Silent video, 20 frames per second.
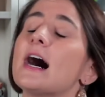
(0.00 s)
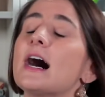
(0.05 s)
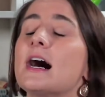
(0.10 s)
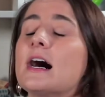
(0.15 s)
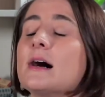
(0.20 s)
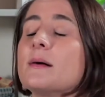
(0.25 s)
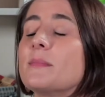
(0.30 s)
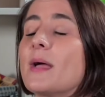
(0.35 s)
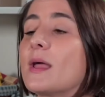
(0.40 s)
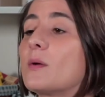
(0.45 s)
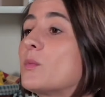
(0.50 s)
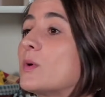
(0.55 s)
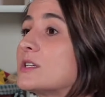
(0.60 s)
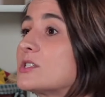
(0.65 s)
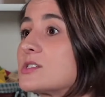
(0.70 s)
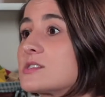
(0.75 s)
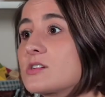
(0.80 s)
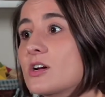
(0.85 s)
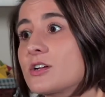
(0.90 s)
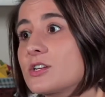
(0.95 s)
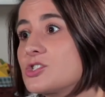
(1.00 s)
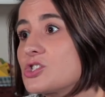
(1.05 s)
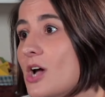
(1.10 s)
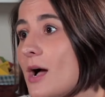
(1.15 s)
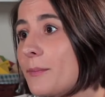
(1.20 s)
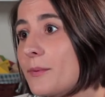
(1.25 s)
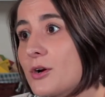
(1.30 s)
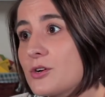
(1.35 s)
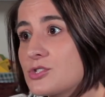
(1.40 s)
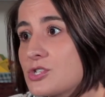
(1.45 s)
And we just started
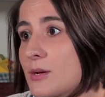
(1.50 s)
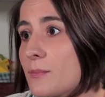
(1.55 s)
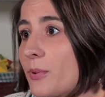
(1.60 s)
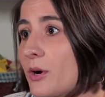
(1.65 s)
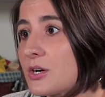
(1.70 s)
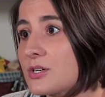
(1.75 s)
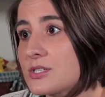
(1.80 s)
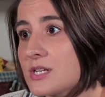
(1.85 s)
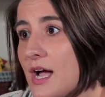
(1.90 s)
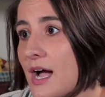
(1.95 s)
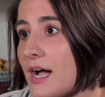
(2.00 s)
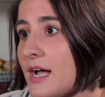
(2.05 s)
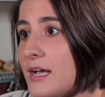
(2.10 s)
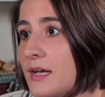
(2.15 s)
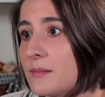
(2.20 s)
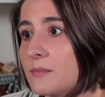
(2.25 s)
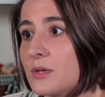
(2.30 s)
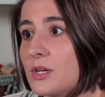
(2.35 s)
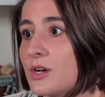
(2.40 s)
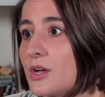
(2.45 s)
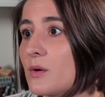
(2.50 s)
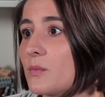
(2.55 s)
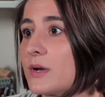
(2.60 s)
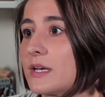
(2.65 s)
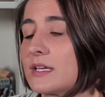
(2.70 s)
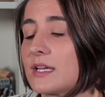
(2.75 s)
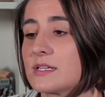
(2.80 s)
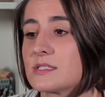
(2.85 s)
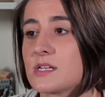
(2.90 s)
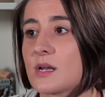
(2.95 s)
job coaching part-time.
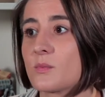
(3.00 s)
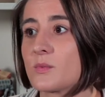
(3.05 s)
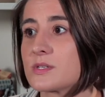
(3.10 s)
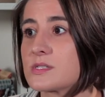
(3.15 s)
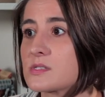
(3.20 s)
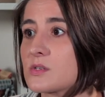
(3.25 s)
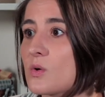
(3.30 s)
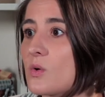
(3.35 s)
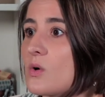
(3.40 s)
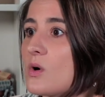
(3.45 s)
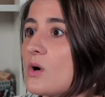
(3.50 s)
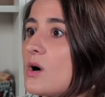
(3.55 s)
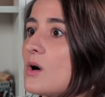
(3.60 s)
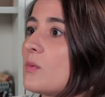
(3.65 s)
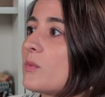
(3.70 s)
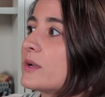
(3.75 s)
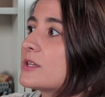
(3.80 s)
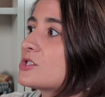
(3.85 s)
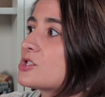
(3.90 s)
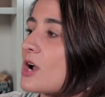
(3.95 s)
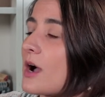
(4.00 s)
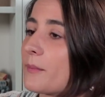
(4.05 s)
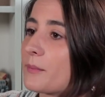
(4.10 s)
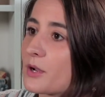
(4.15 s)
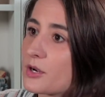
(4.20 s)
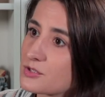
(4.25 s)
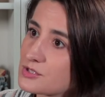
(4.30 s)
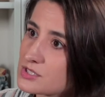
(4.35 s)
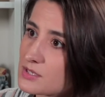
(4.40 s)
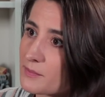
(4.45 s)
We'd get done with school, we'd
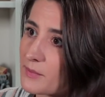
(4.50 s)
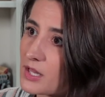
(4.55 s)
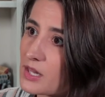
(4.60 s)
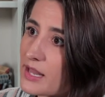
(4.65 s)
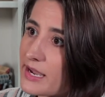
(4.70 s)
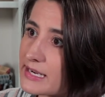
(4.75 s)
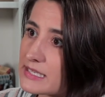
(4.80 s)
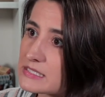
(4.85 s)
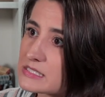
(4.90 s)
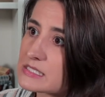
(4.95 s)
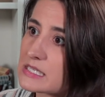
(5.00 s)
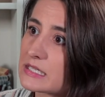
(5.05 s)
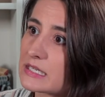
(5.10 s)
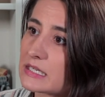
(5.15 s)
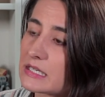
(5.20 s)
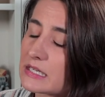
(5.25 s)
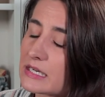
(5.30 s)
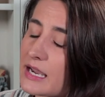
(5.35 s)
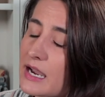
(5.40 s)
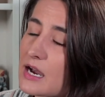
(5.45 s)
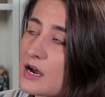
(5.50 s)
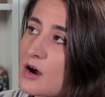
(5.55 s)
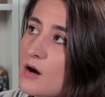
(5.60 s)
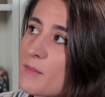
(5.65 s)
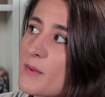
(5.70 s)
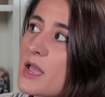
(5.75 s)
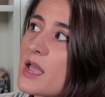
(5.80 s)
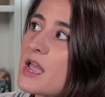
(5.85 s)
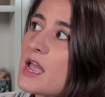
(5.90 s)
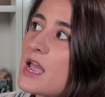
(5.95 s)
job coach some clients that needed
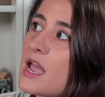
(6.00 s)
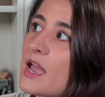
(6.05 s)
help.